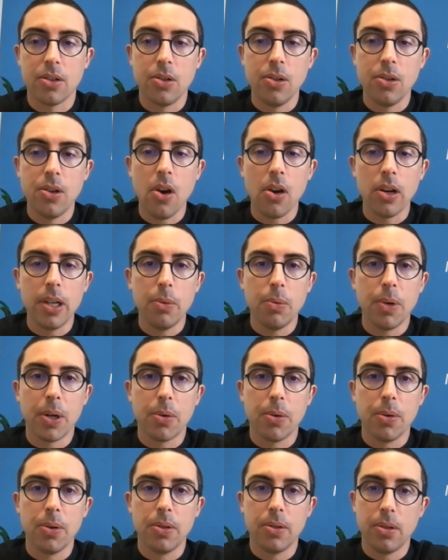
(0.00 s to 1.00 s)
do you only
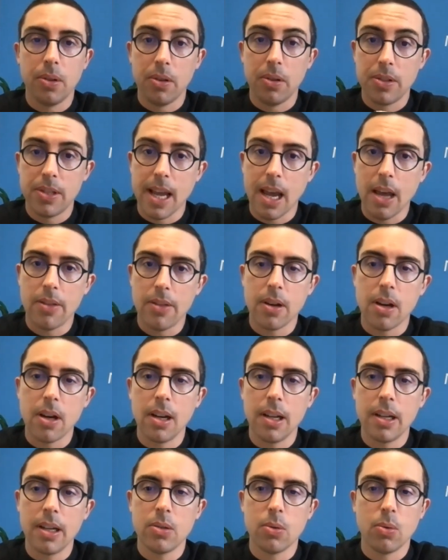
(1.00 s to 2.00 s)
recruit to the South
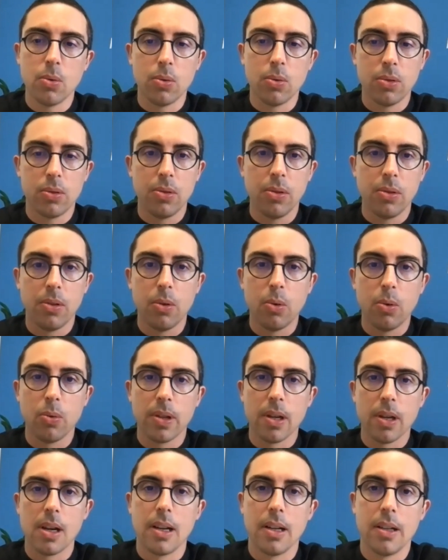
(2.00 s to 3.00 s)
Island or to the North
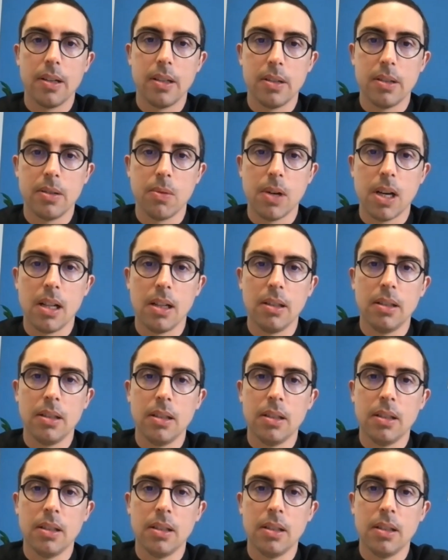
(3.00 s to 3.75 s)
Island as well?